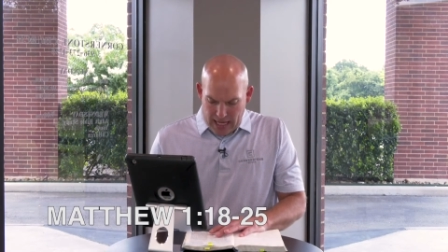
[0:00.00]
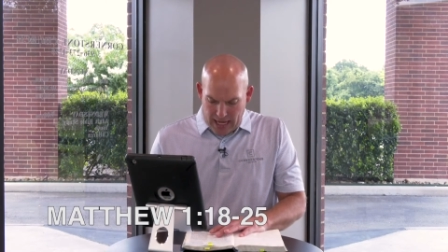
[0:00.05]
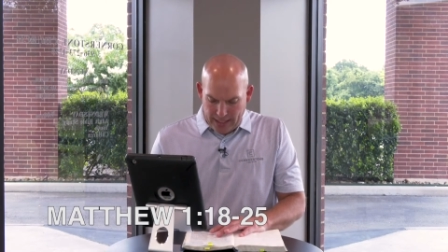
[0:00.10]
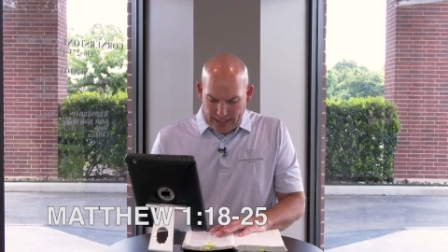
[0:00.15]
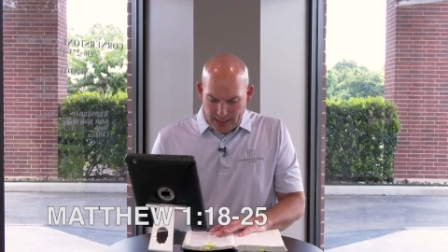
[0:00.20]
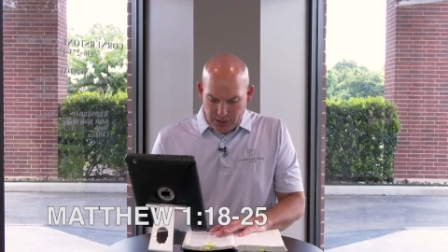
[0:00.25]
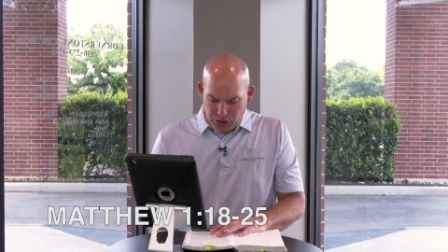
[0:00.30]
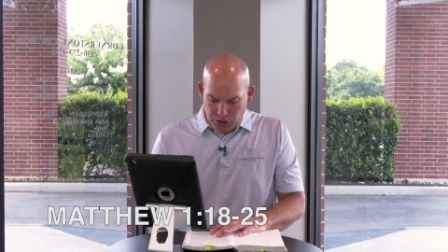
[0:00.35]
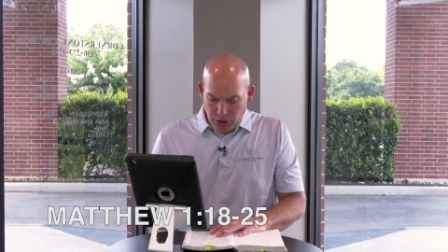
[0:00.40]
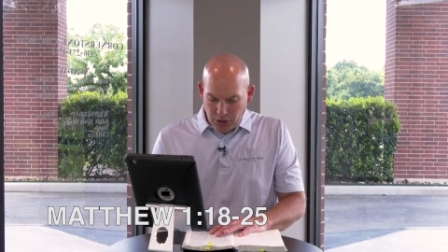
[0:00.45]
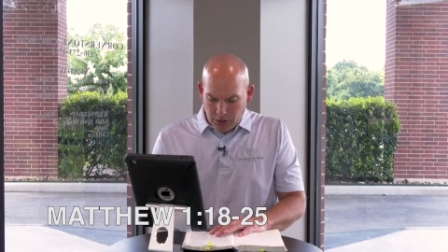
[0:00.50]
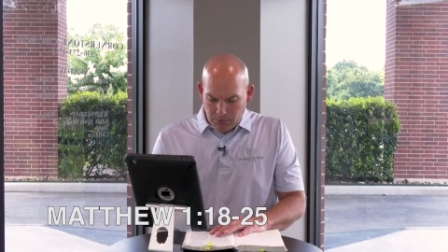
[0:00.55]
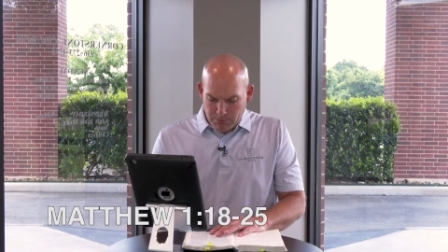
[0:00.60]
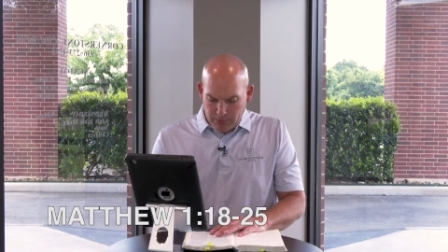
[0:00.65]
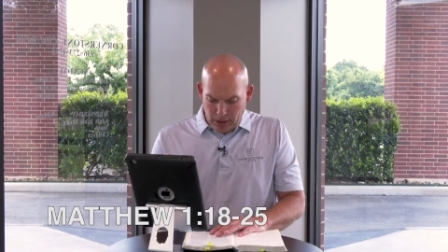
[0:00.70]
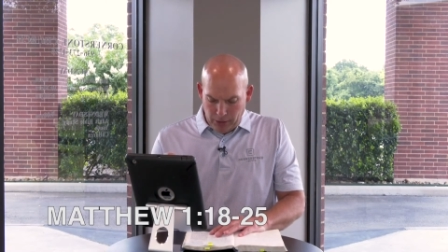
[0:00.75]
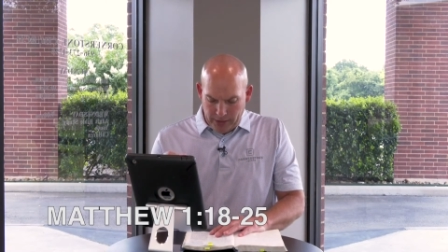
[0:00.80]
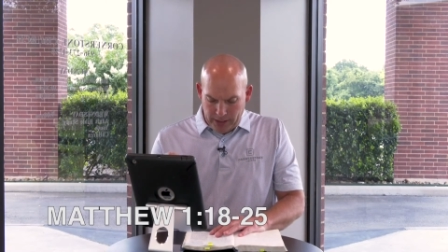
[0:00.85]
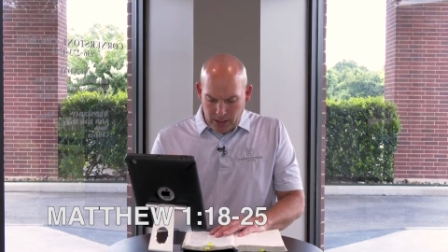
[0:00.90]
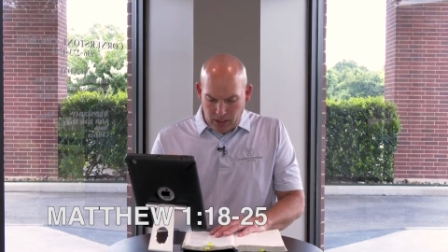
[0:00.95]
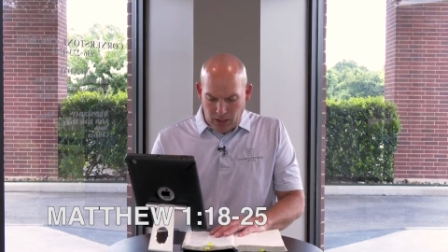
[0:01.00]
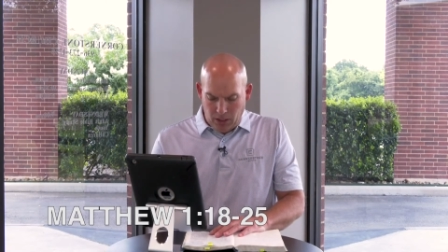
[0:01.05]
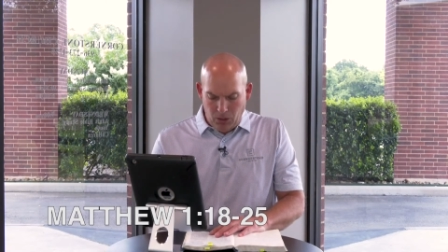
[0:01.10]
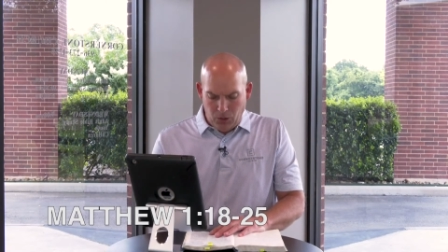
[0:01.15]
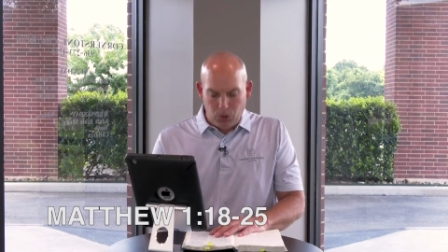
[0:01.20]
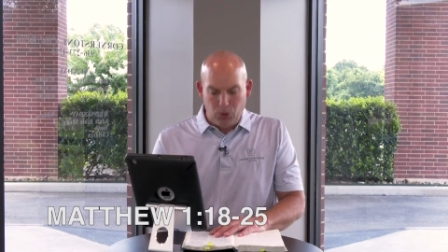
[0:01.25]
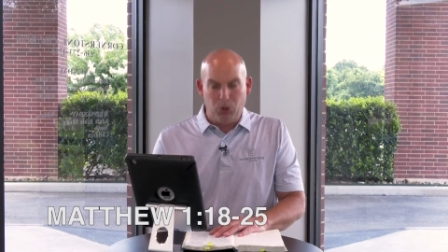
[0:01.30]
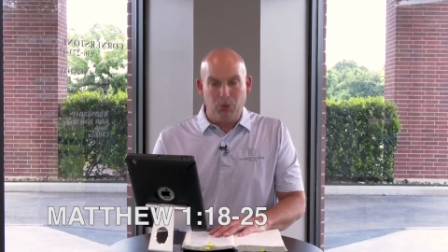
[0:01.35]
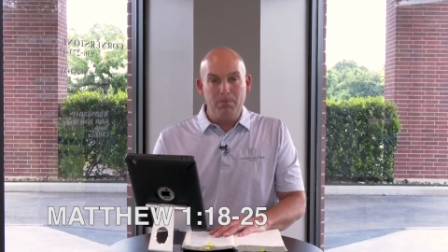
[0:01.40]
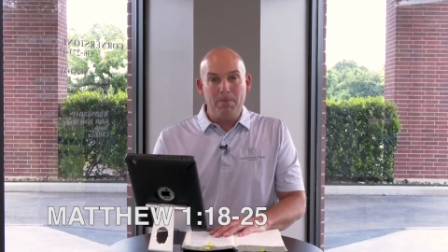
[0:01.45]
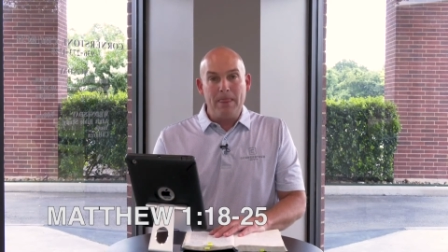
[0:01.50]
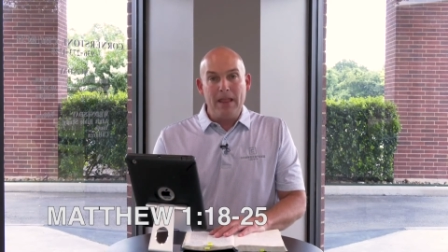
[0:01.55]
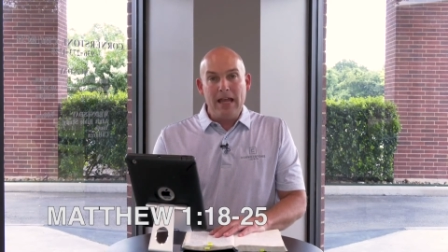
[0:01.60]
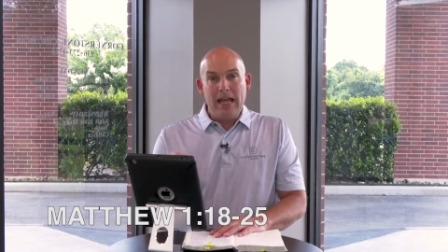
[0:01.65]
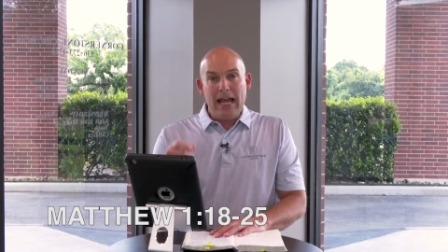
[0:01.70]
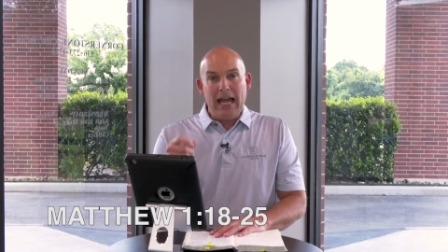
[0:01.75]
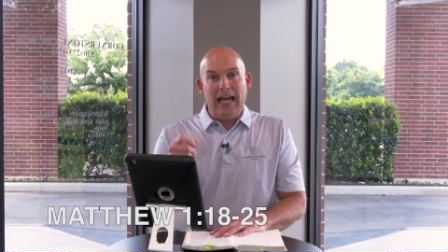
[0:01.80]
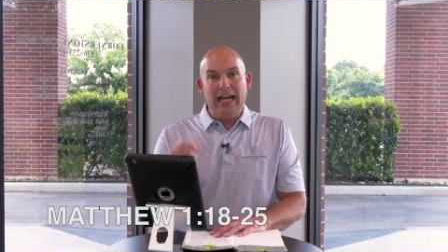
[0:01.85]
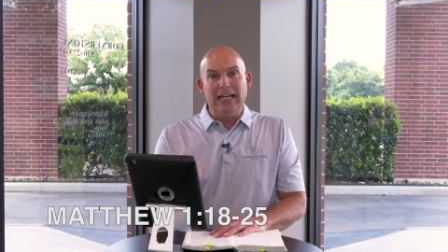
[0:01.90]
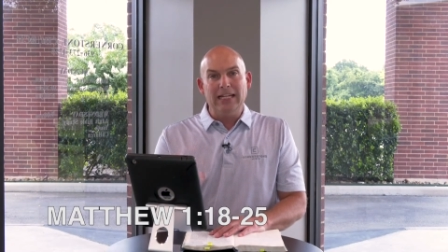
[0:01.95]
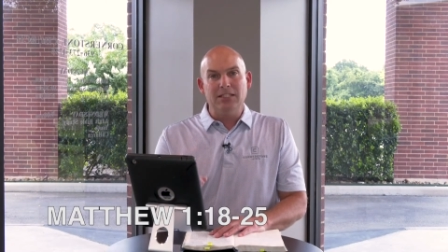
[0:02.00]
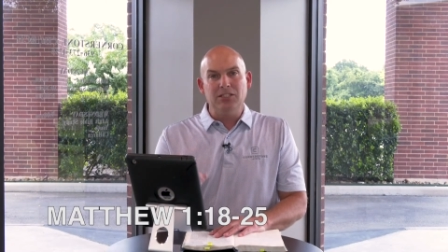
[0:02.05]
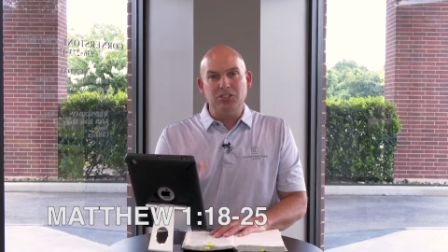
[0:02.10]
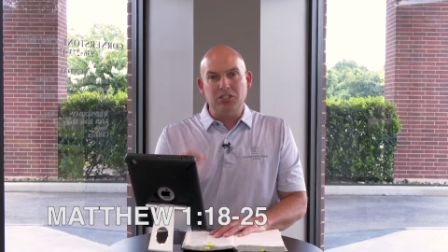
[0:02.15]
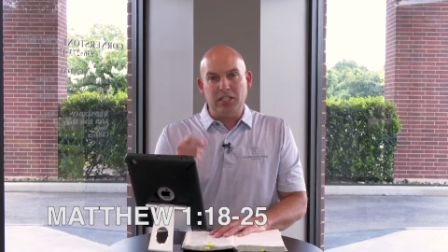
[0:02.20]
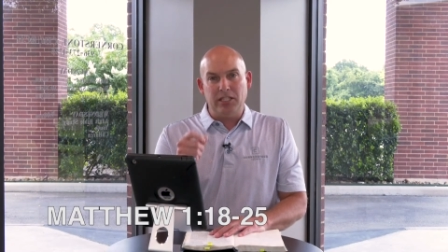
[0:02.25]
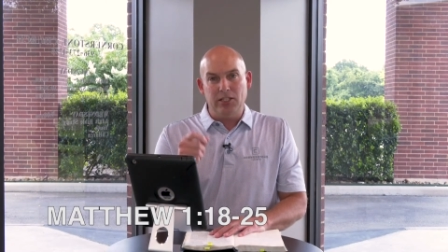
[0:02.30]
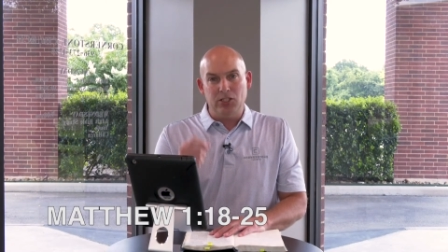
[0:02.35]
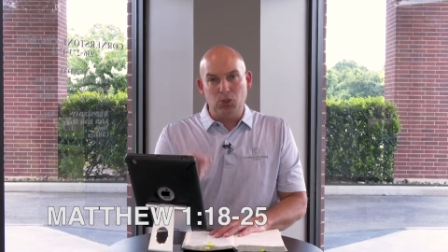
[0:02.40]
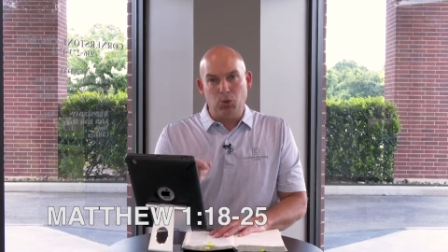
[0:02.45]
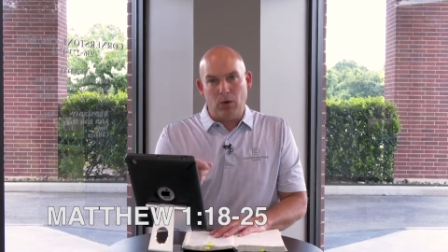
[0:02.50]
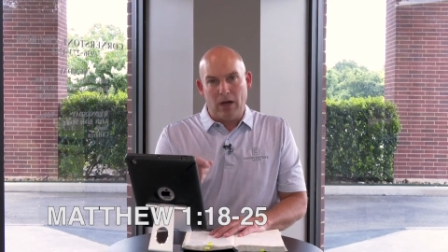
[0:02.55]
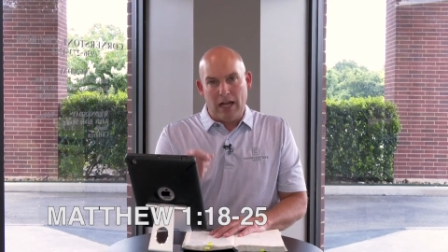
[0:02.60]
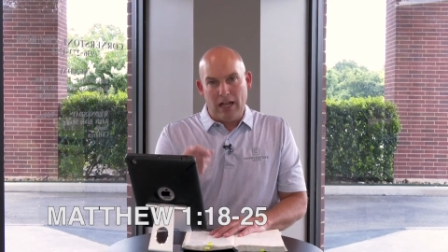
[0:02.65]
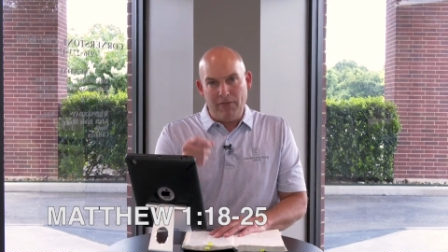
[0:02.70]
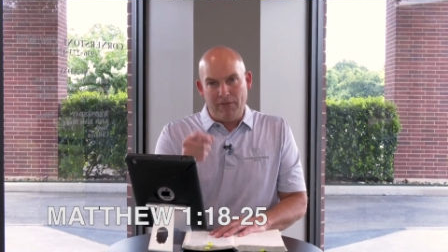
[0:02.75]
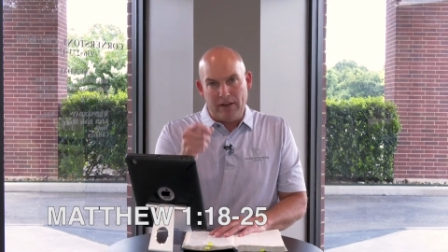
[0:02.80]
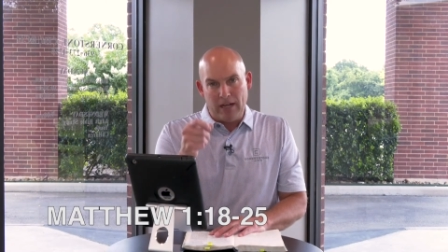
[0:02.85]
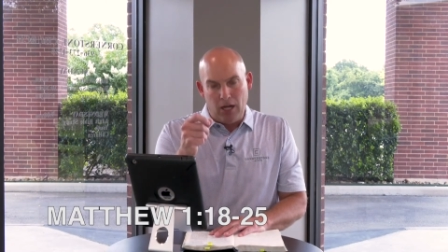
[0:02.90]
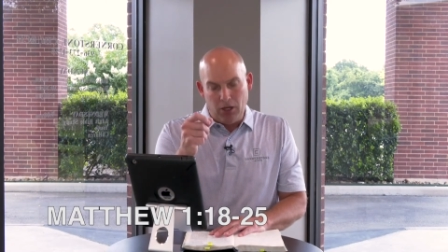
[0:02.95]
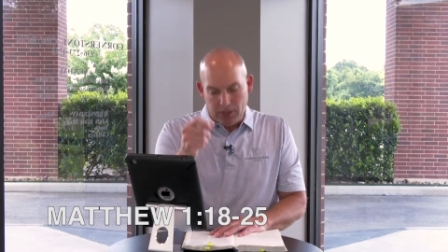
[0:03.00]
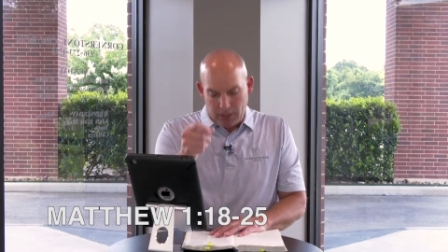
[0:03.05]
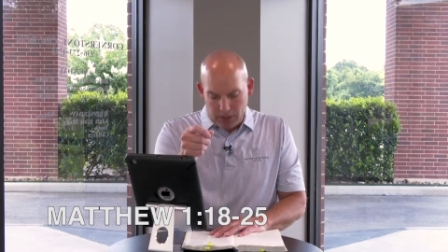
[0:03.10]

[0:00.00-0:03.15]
and he took Mary home as his wife. And I'll